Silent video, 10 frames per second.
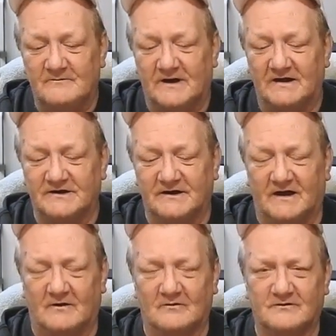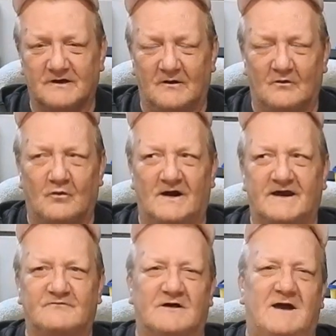But, you know,
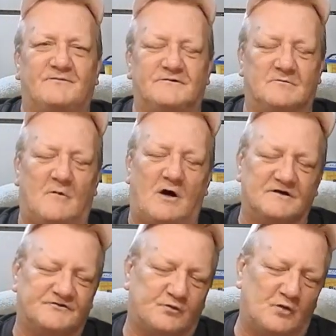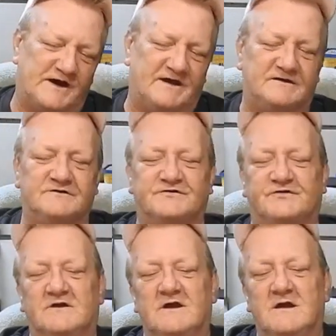whatever happened to March
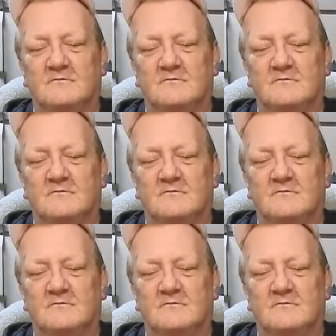winds,